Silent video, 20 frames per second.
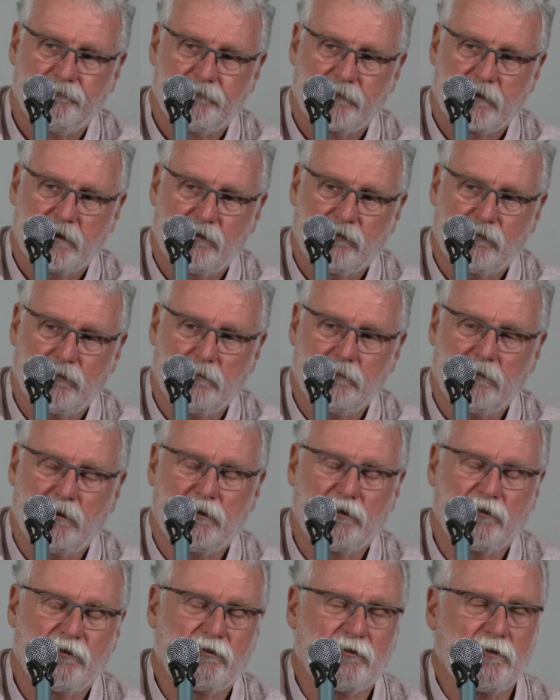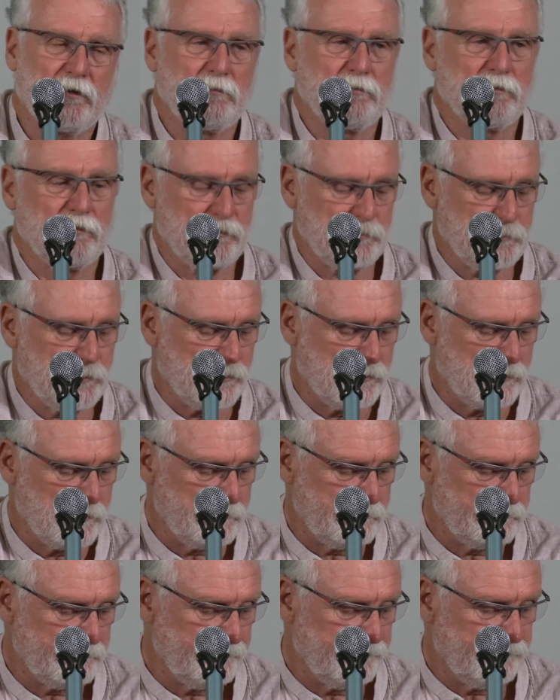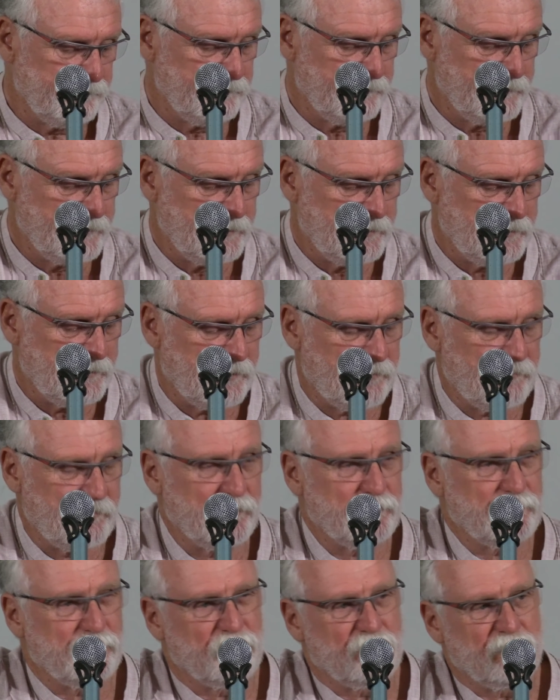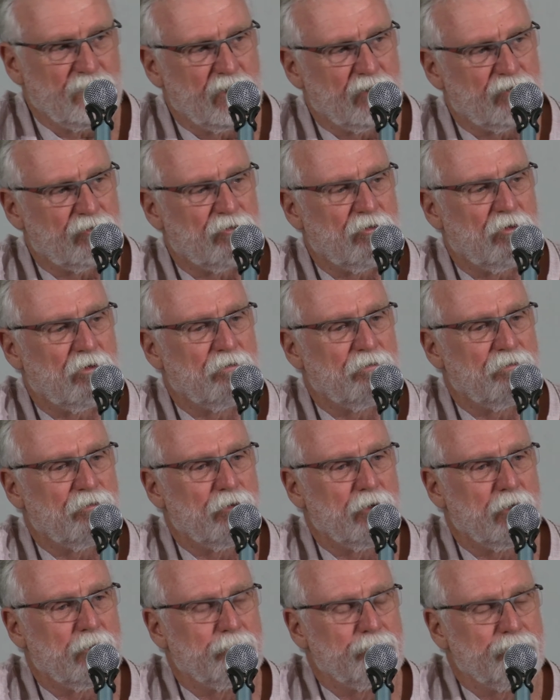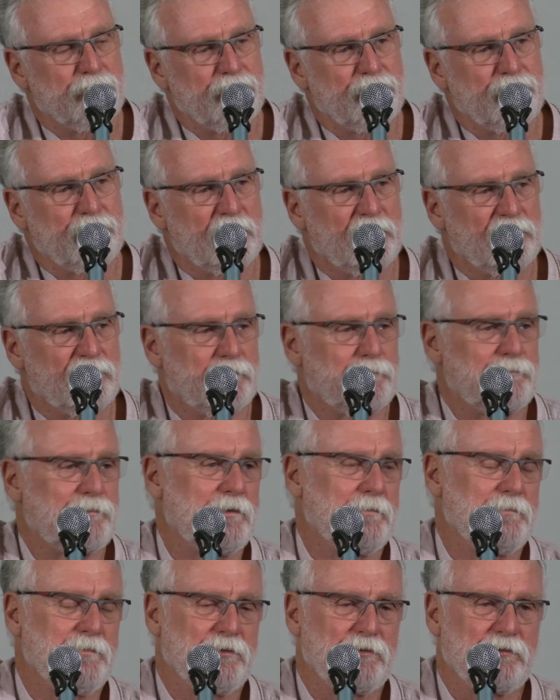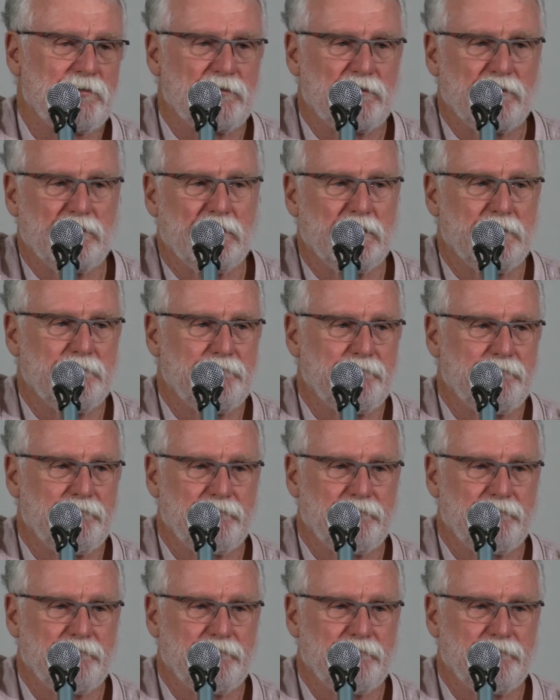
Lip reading: And so when my oldest son was born, I wrote this next song for him as a promise to him